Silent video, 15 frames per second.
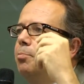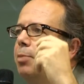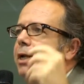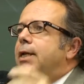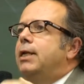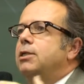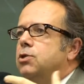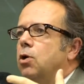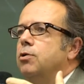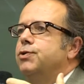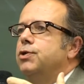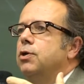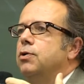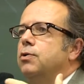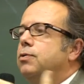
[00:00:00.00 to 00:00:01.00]
but it is
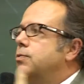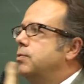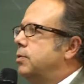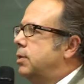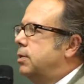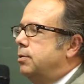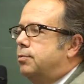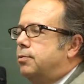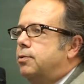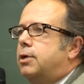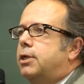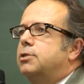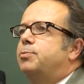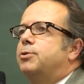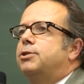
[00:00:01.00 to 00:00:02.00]
also,
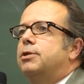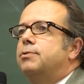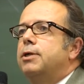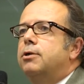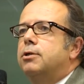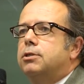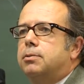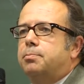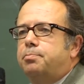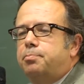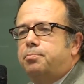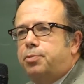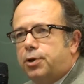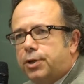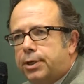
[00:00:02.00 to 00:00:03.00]
through Hizb ut-Tahrir, it's a
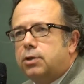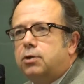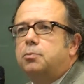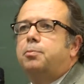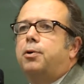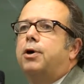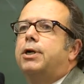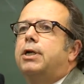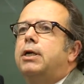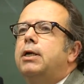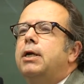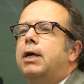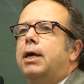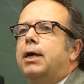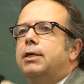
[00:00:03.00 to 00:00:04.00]
political
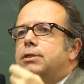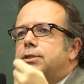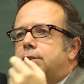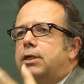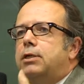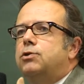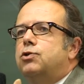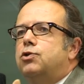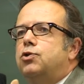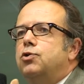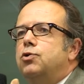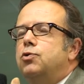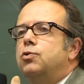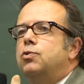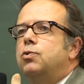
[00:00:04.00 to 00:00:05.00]
party, seeks
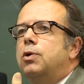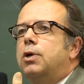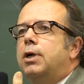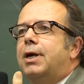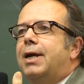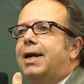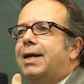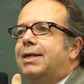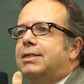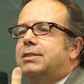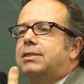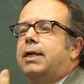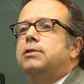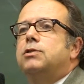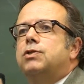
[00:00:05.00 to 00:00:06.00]
to, in a
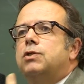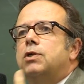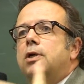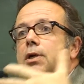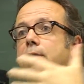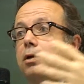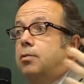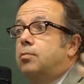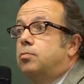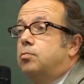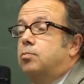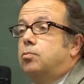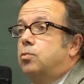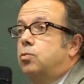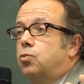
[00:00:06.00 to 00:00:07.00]
sense,
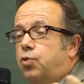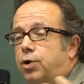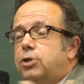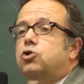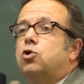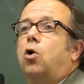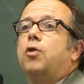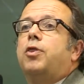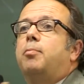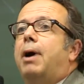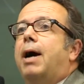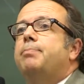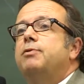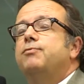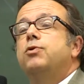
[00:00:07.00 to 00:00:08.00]
redraw the
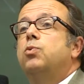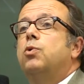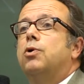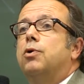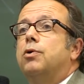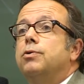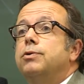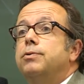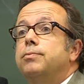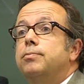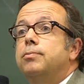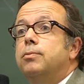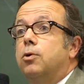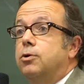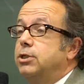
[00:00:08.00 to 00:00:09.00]
map of the world,
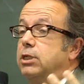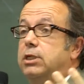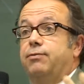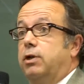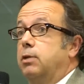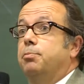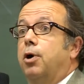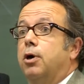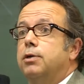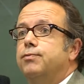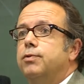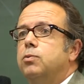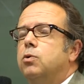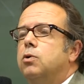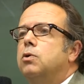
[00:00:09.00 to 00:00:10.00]
or a significant part
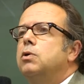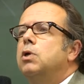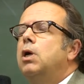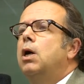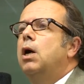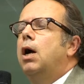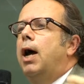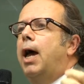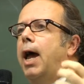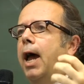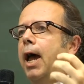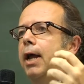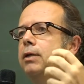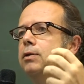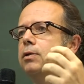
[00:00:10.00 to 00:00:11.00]
of the world,
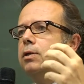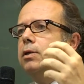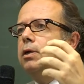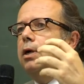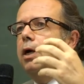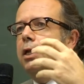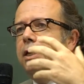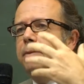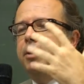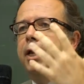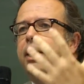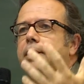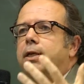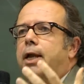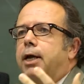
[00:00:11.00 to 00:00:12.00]
and
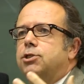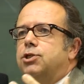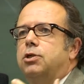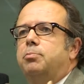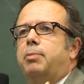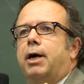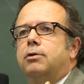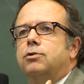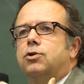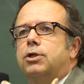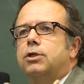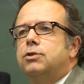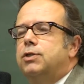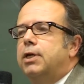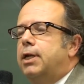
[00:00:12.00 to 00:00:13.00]
eliminate national
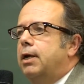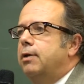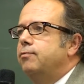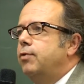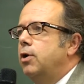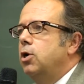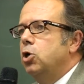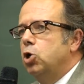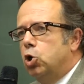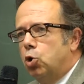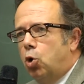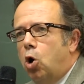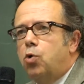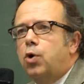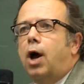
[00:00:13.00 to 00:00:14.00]
boundaries that have
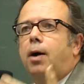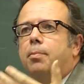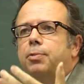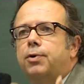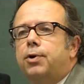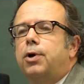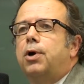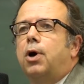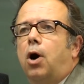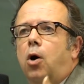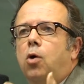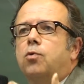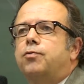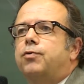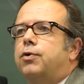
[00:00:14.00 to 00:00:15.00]
grown up
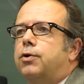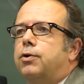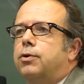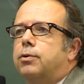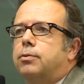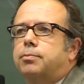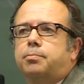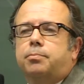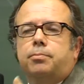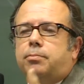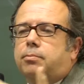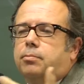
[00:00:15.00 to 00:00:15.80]
over